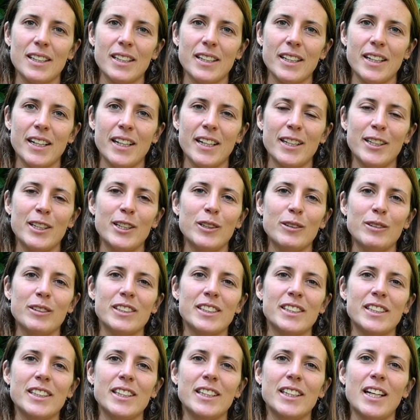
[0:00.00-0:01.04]
And you will
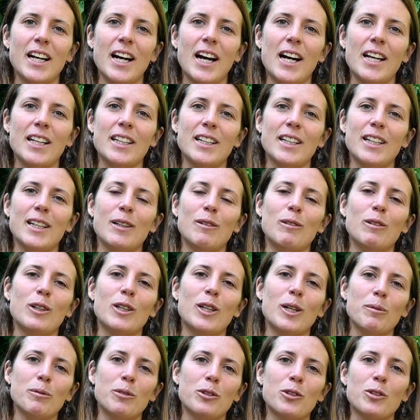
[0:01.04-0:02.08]
see that it will
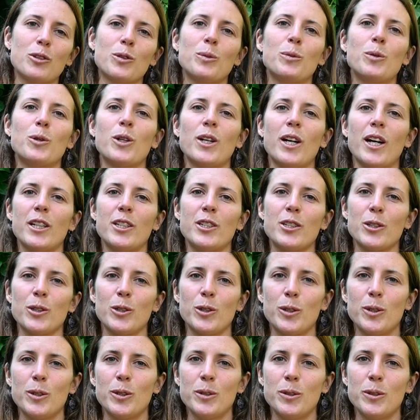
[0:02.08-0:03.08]
come through more natural.